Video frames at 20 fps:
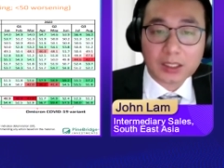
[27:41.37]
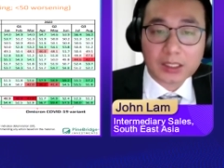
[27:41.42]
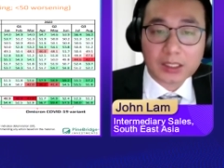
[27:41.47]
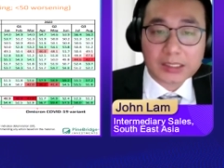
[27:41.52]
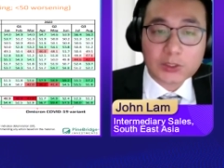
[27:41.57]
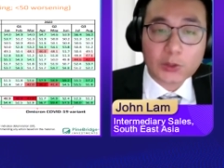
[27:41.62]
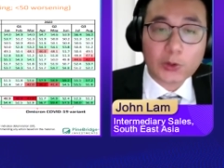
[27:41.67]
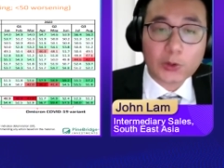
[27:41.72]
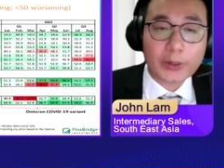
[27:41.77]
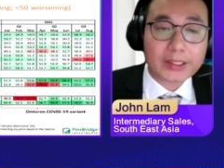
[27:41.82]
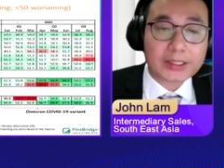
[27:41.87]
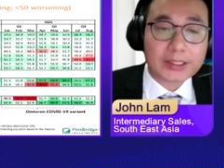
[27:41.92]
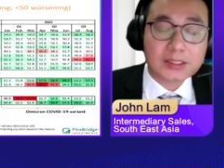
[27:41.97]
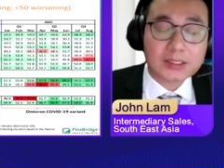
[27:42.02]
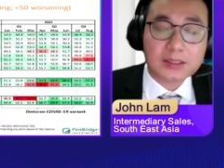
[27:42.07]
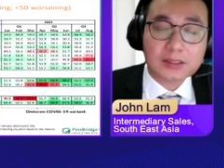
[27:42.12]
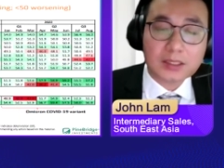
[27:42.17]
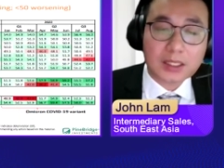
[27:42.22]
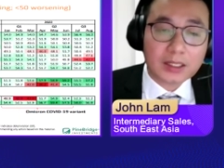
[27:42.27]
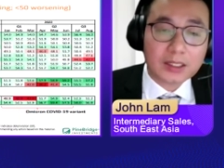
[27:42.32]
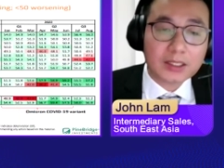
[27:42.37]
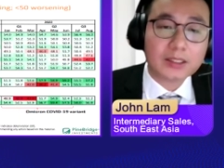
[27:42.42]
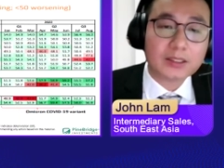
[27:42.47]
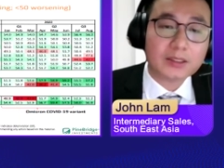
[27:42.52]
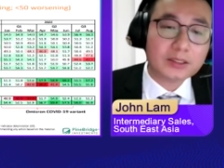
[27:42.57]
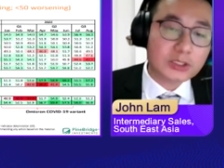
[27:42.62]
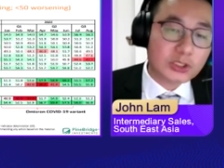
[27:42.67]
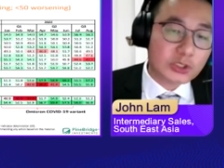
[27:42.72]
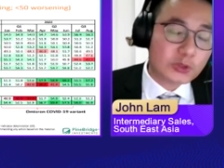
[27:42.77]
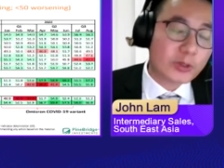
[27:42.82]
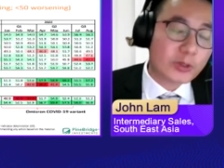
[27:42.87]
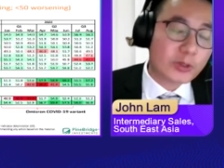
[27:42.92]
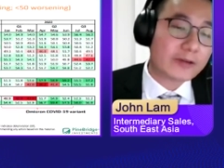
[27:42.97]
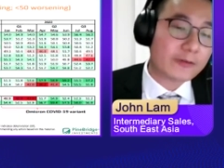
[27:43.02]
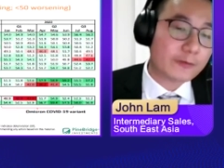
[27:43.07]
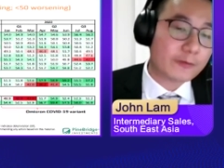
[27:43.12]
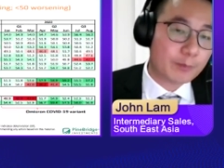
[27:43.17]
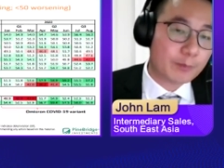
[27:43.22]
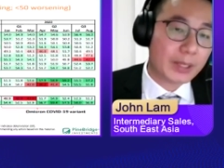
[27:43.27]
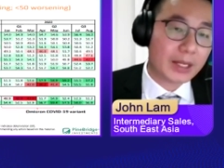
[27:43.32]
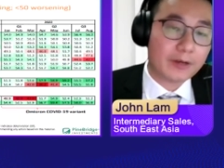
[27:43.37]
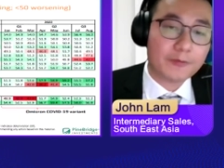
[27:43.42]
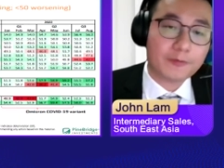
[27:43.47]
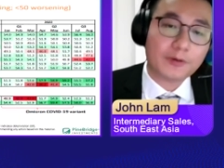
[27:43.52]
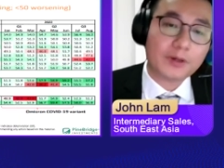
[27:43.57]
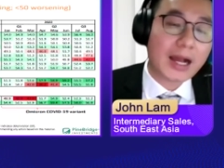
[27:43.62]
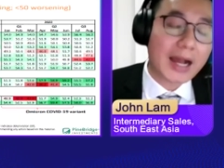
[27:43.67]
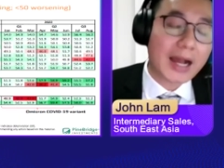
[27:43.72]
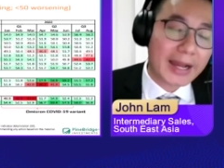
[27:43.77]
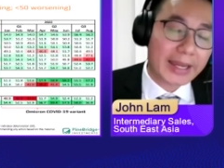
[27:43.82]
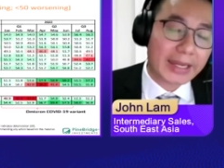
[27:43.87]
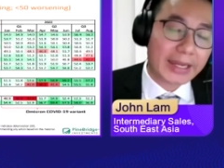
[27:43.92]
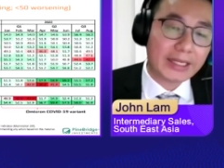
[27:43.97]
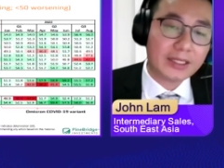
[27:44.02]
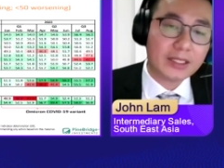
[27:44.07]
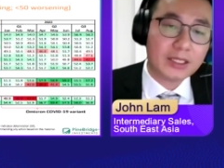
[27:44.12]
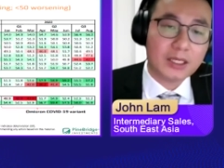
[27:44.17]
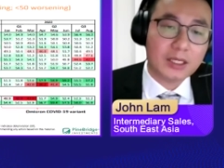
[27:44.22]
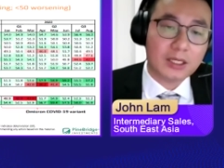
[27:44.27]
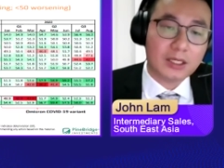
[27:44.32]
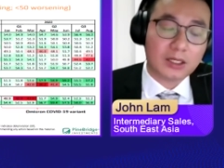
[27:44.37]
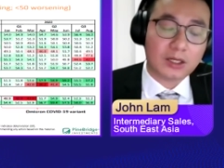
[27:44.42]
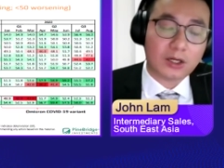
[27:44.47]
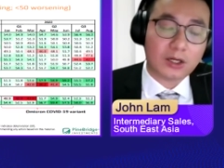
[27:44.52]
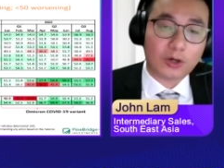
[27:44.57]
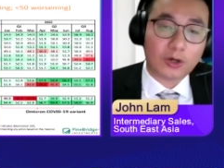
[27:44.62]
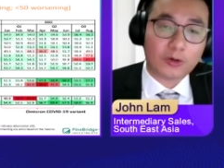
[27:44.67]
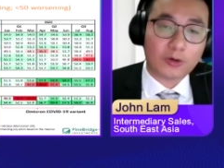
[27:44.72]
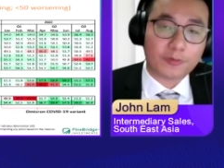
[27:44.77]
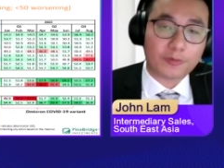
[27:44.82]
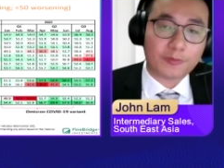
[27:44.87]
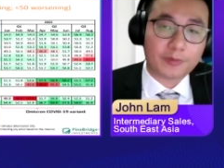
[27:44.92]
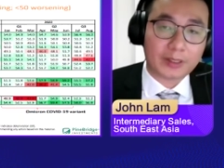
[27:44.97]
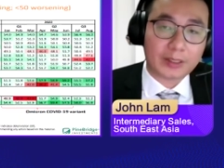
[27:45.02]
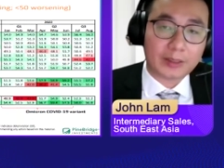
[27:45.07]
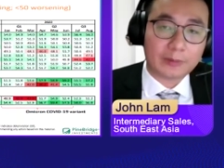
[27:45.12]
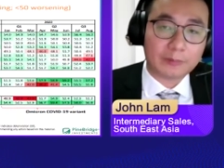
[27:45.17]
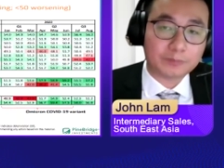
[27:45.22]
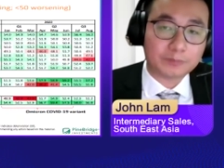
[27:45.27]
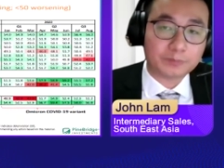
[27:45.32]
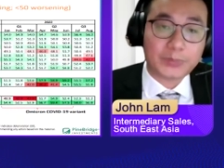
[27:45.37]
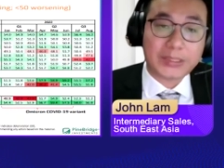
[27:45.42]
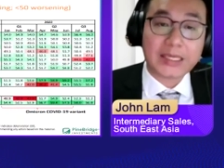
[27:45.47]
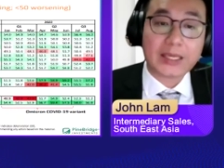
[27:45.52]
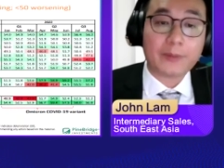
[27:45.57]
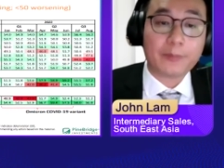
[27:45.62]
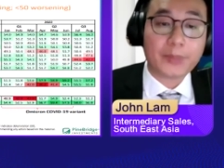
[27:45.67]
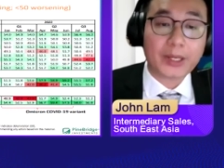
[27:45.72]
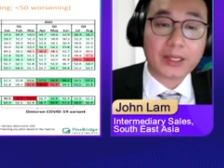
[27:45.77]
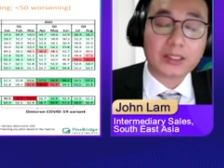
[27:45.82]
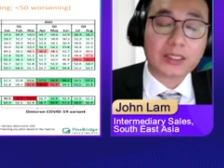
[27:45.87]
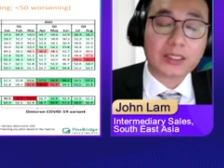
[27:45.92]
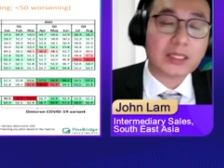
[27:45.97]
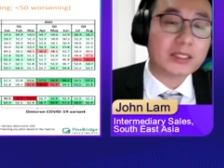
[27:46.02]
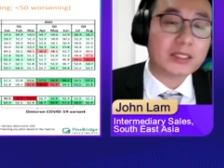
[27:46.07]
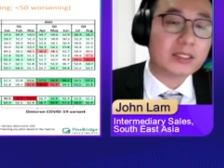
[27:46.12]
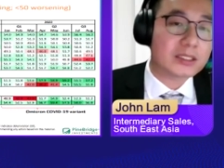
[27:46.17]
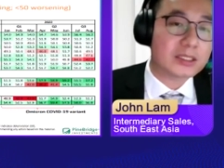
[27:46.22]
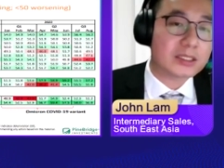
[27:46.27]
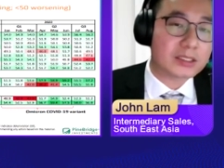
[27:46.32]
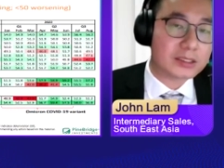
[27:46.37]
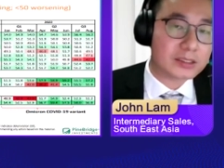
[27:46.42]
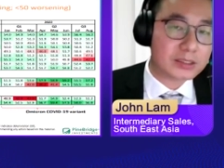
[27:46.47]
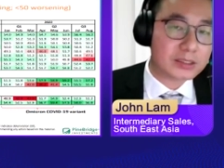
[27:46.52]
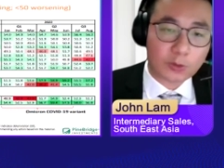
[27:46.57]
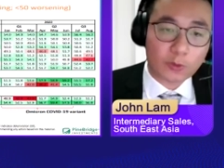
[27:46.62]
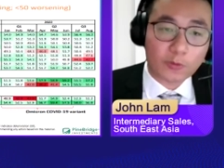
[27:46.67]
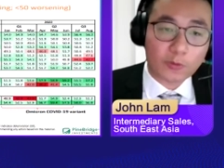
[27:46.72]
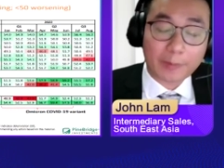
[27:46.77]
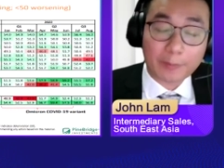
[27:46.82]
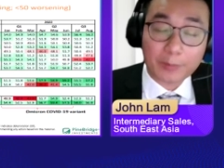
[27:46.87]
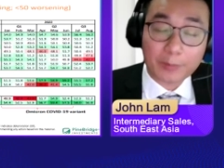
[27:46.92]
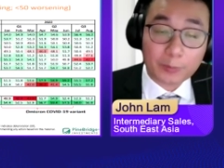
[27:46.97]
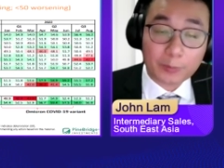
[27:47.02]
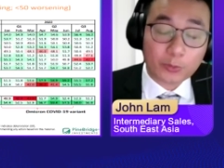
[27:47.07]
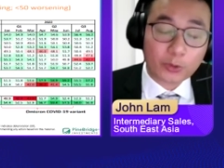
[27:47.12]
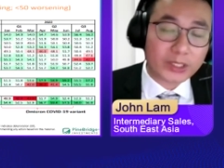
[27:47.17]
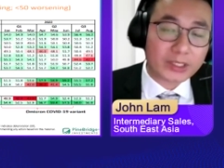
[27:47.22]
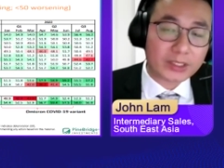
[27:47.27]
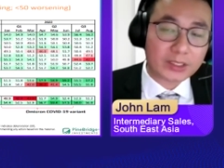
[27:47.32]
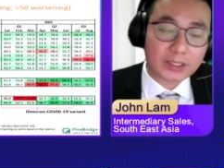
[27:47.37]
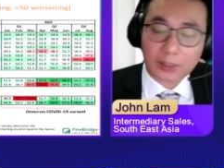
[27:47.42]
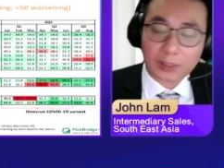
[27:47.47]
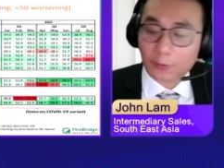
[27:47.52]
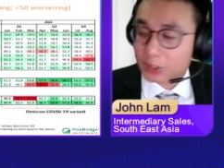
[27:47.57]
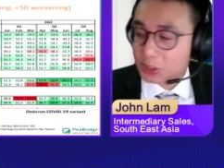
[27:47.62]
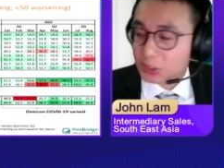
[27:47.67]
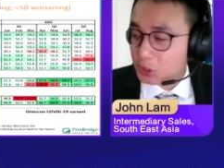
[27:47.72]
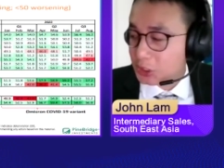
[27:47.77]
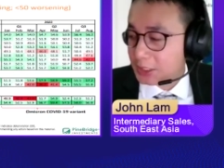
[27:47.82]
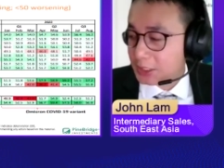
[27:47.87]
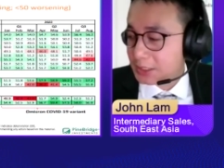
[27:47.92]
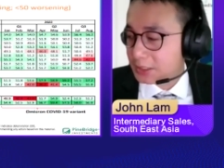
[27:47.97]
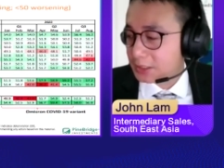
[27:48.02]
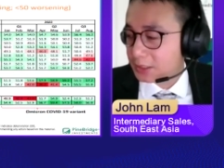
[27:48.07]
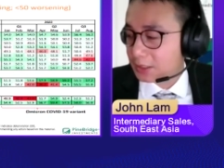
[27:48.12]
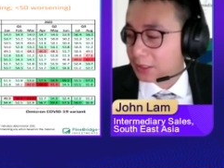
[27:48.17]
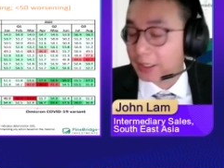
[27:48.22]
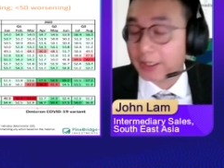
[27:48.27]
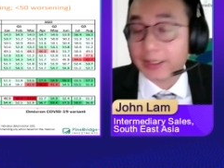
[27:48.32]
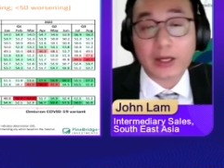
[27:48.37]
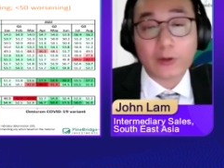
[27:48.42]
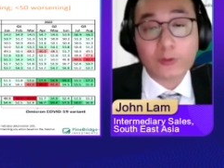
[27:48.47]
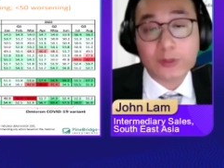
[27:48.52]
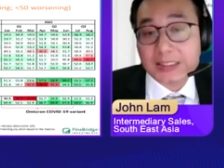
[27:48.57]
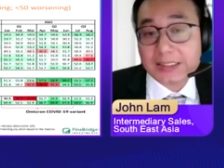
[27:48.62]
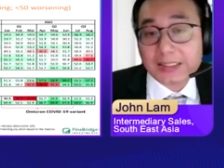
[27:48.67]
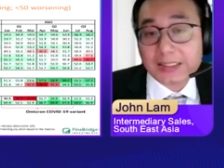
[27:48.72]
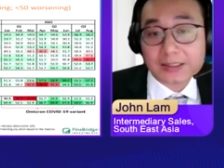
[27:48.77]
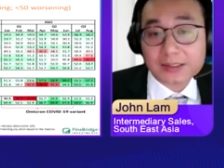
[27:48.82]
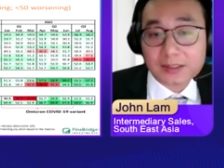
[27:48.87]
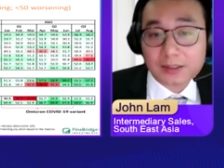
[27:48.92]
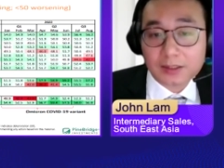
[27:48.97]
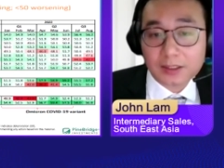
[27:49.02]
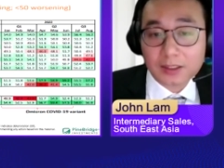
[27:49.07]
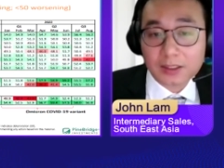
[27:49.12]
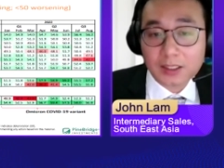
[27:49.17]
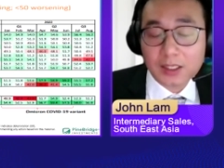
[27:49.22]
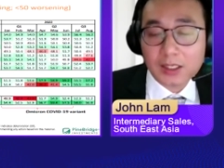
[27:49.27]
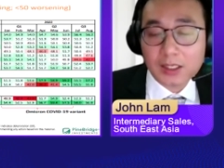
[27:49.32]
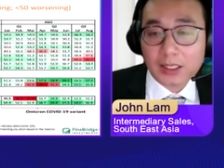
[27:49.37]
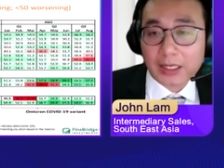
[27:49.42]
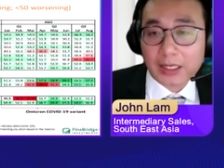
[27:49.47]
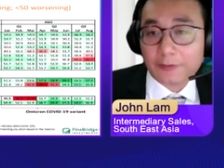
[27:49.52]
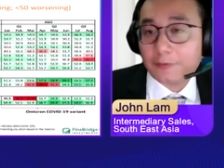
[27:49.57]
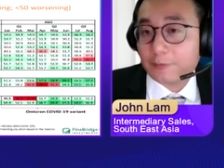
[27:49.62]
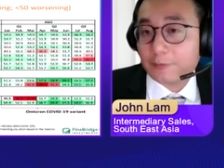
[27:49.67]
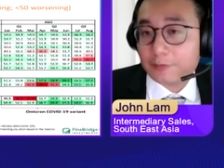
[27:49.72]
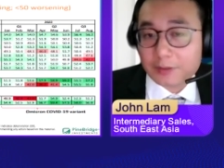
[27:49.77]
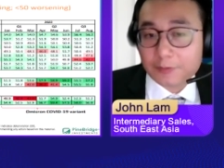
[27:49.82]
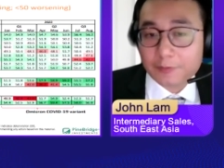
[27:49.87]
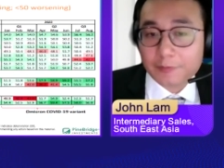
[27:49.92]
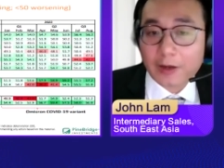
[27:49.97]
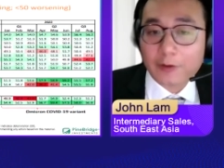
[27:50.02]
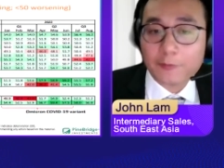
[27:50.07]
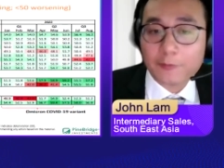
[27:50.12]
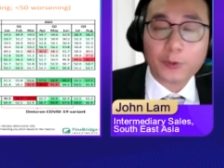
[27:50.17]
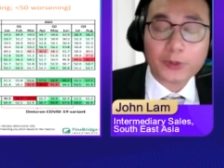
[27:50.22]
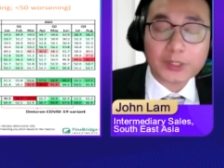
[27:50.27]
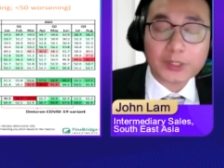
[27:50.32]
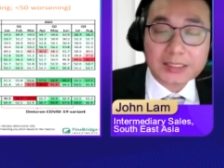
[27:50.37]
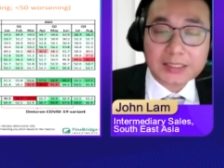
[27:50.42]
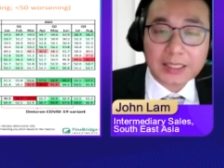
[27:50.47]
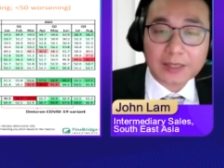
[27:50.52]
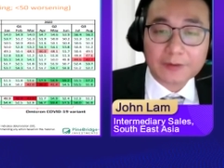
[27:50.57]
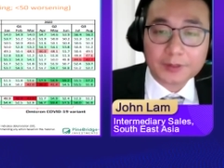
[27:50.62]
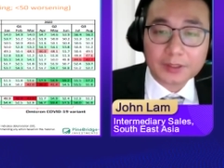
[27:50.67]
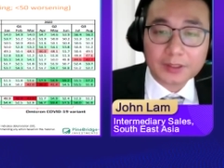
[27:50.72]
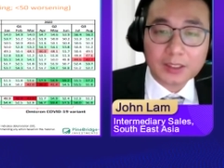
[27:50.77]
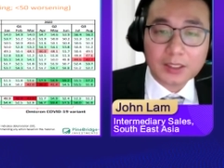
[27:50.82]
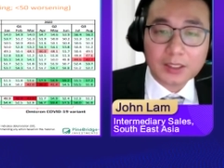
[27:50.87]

saw its third straight month high of PMI in the November print that was just announced yesterday at 55.7.